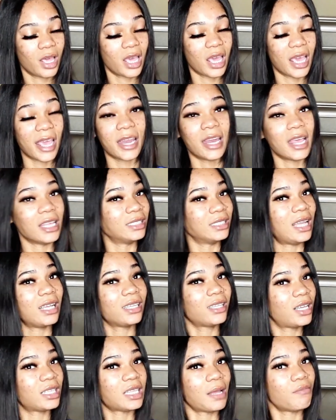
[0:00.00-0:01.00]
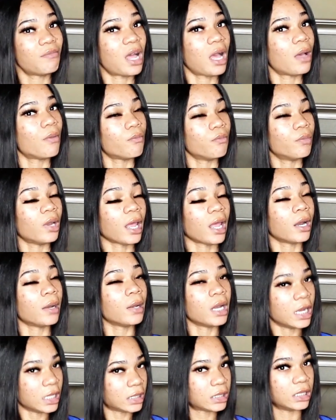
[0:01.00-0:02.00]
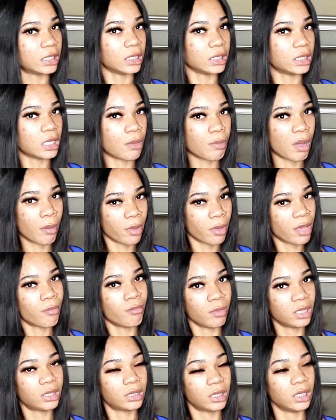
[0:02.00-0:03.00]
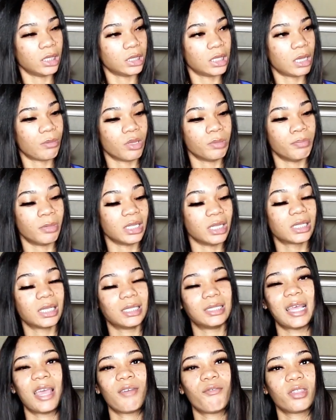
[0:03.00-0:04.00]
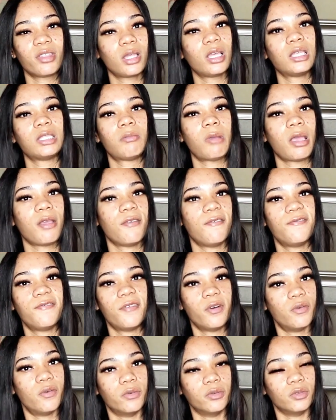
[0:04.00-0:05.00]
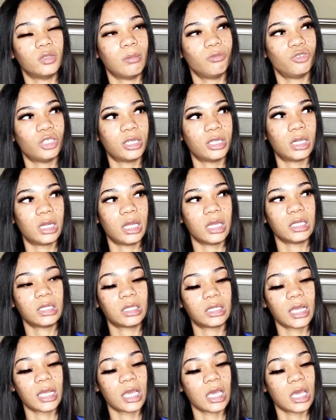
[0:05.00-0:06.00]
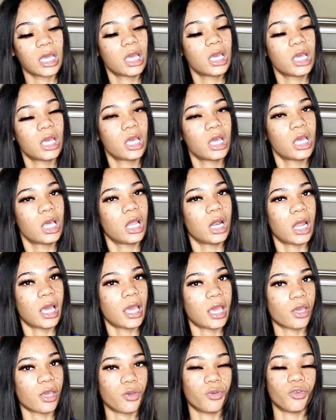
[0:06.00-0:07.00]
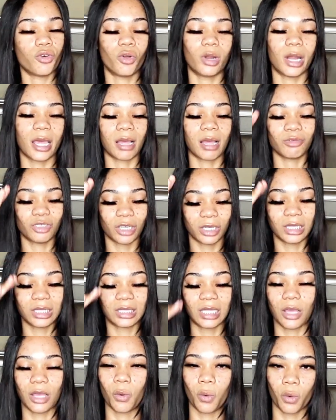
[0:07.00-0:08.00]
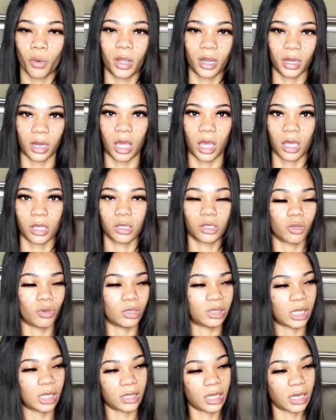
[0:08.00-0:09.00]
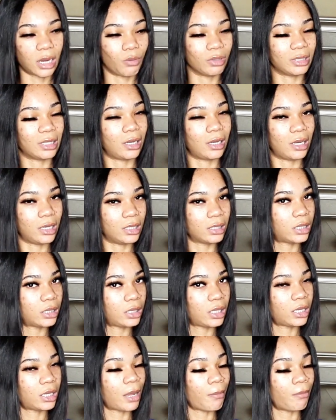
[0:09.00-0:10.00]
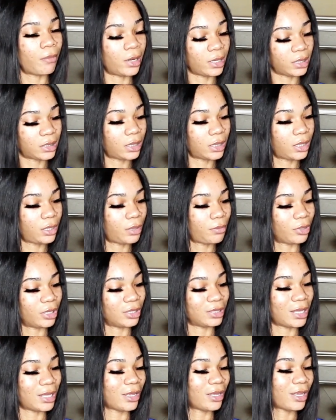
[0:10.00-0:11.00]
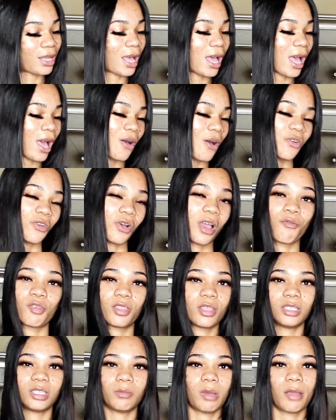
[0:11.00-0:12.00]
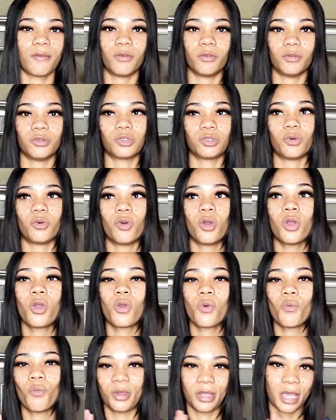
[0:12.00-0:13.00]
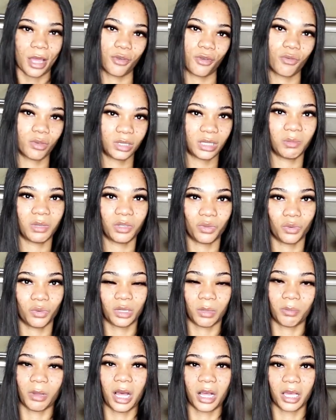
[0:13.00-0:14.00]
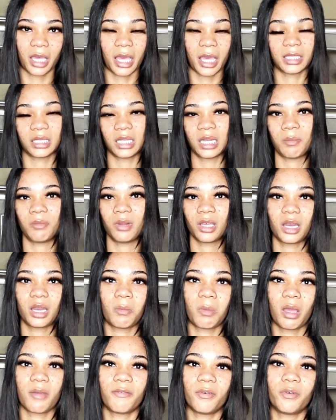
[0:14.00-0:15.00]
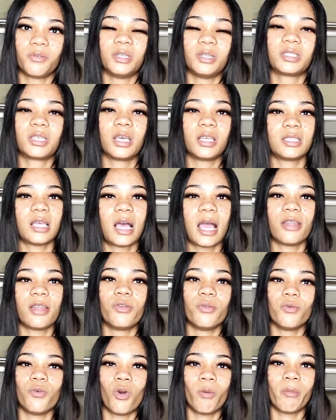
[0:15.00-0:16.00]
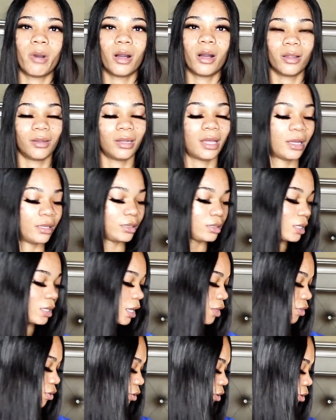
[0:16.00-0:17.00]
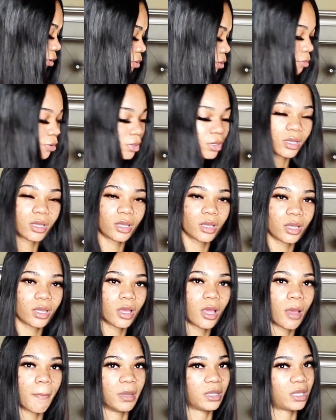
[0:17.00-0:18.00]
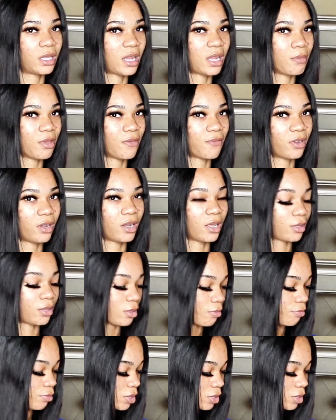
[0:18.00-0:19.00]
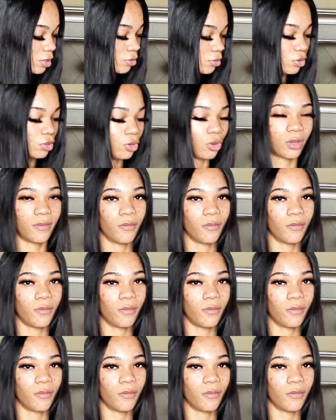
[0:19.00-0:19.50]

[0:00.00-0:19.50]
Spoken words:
And it's not because I'm not like listening to him. I am listening to him, but it's because everything is on my phone. So I'm trying to like stay like, you know, like I'm trying to stay organized. So it's not that I wasn't listening, I'm listening, but it's like, I don't know, everything's on my phone. So when y'all do see me doing the podcast and I'm looking at my phone, it's because I do all my outlines either on the book, but then I'll be feeling like the book look